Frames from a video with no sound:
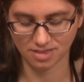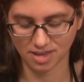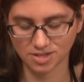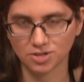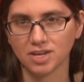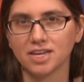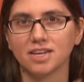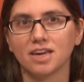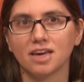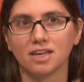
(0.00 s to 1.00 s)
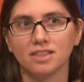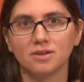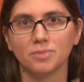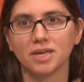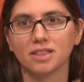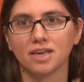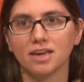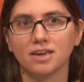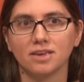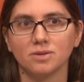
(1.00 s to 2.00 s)
I treat it a little bit
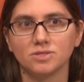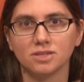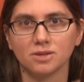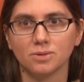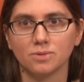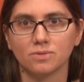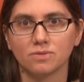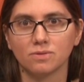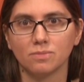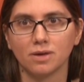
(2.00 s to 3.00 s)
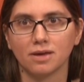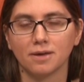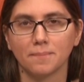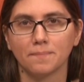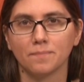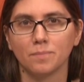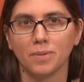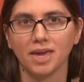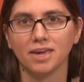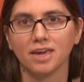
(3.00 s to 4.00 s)
like you do
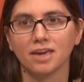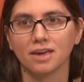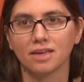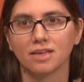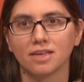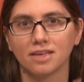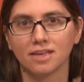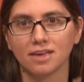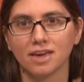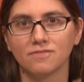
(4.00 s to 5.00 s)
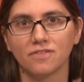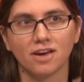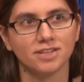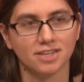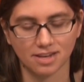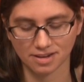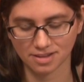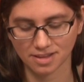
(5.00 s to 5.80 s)
baking and fondant.